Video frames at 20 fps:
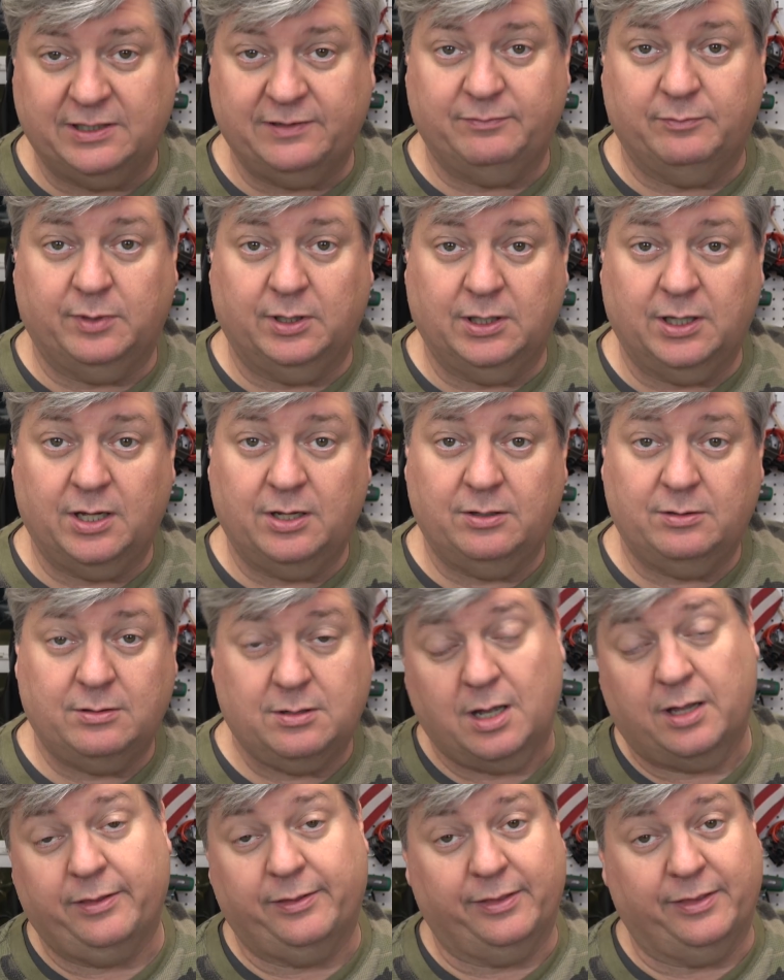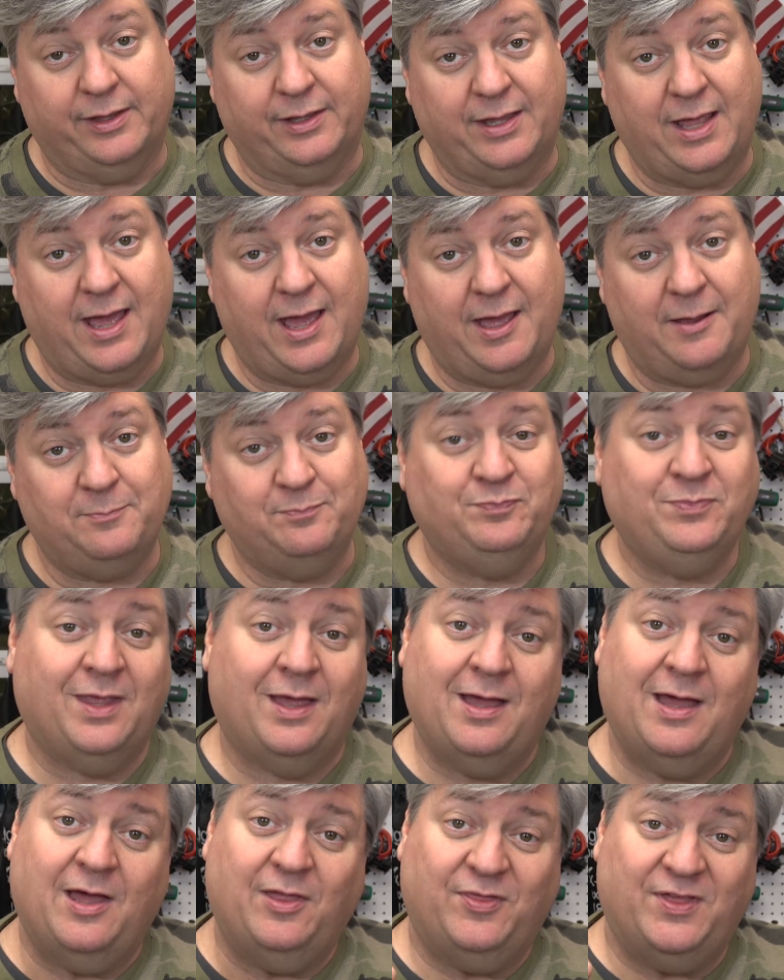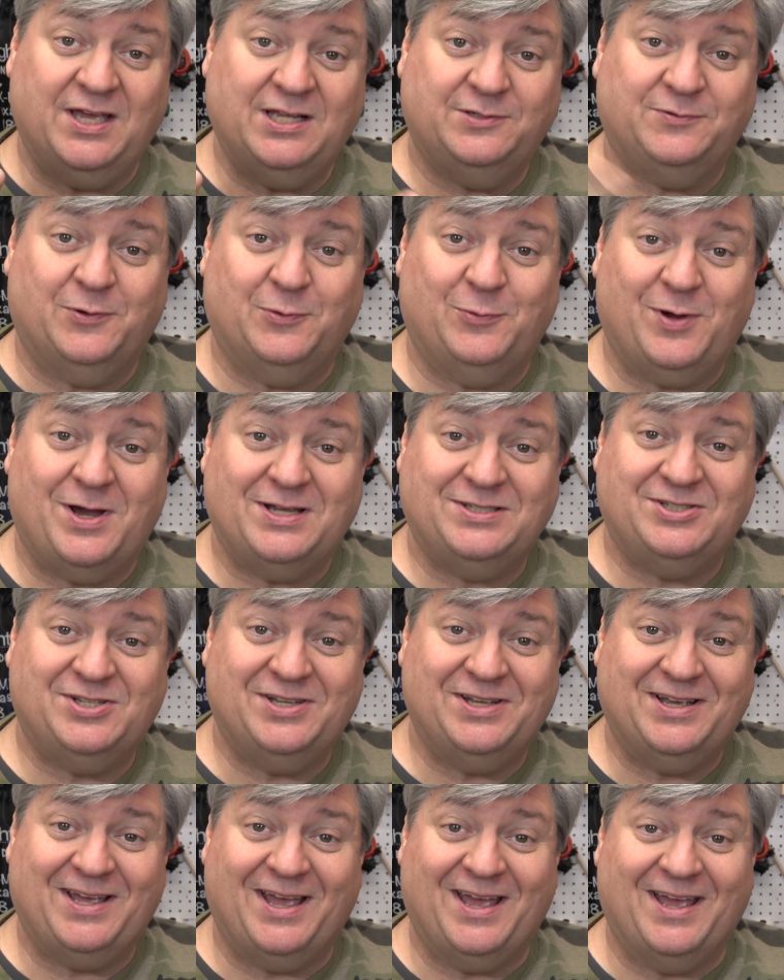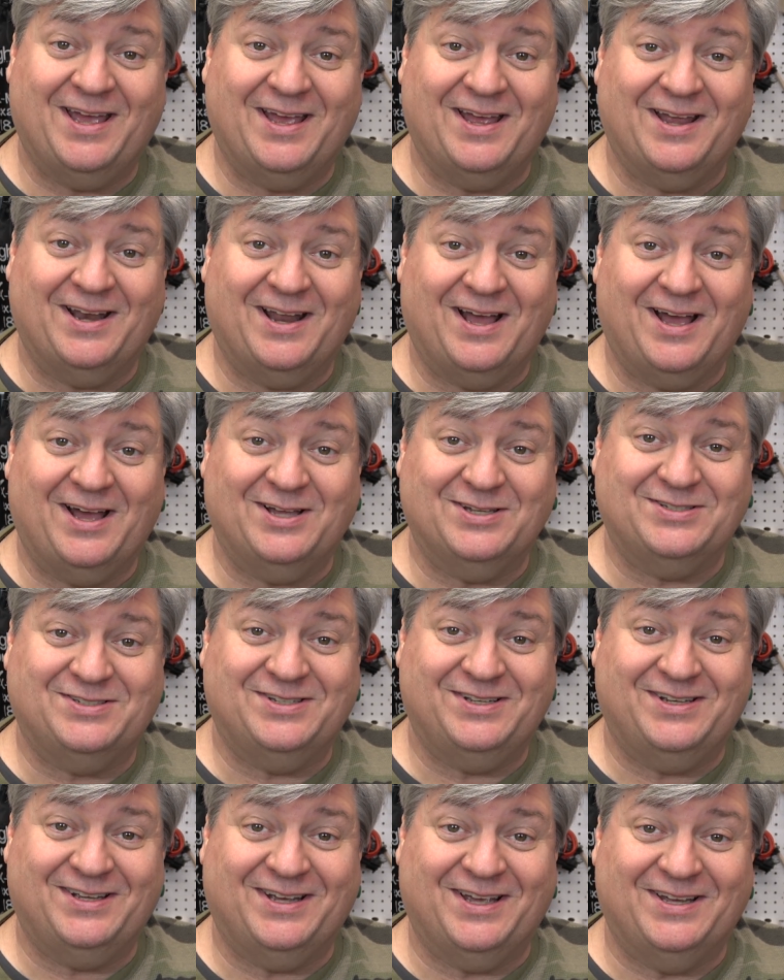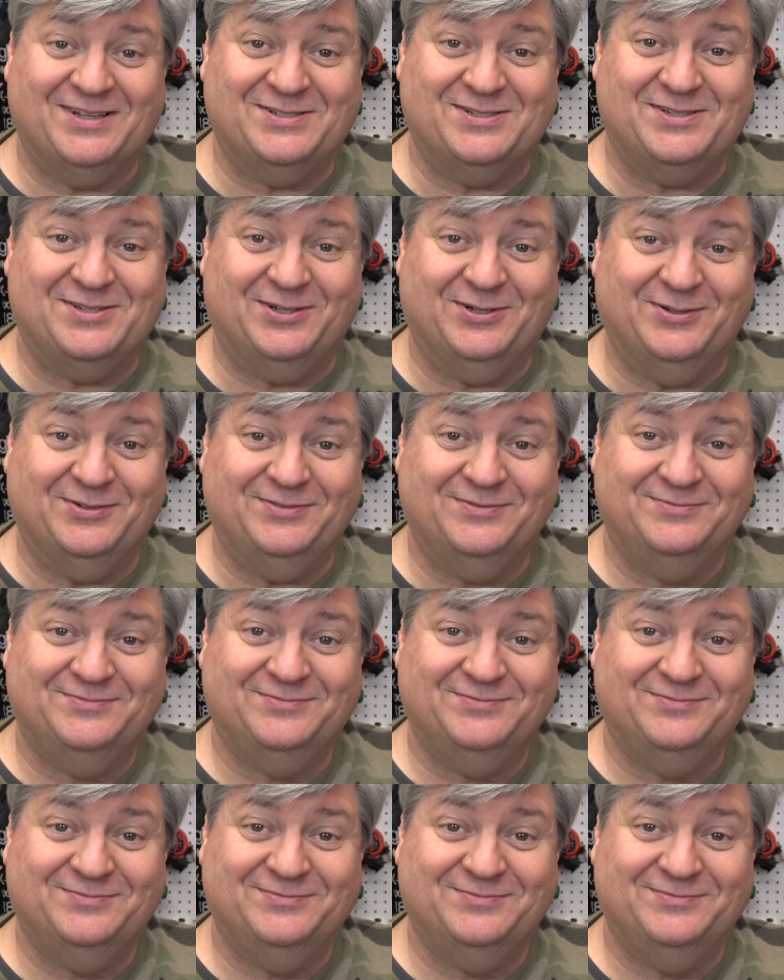leave them below. Other than that, thanks for watching, and I'll see you again soon.